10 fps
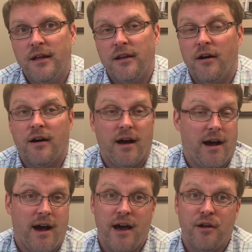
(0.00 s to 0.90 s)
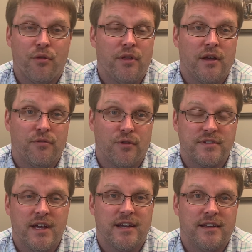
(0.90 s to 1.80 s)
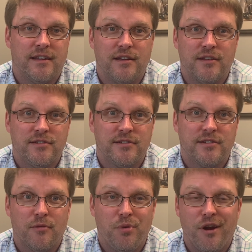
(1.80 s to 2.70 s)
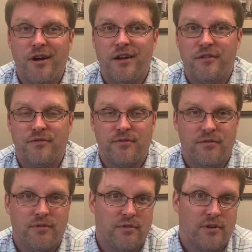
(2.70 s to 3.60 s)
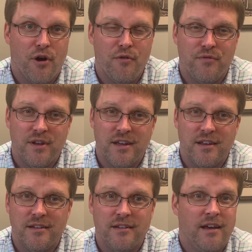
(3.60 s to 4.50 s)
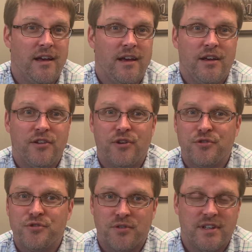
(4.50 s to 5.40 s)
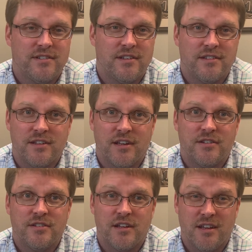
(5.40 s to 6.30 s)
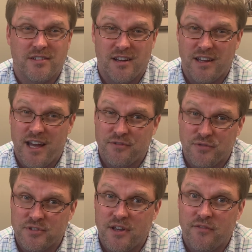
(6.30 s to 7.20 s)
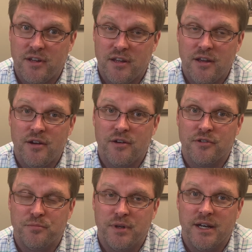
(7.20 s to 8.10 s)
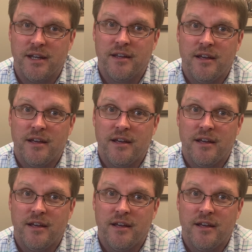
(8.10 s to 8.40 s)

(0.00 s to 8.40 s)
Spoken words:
Now, I don't think for a second that this period of COVID, social distancing and shutdown is going to last for 70 years, but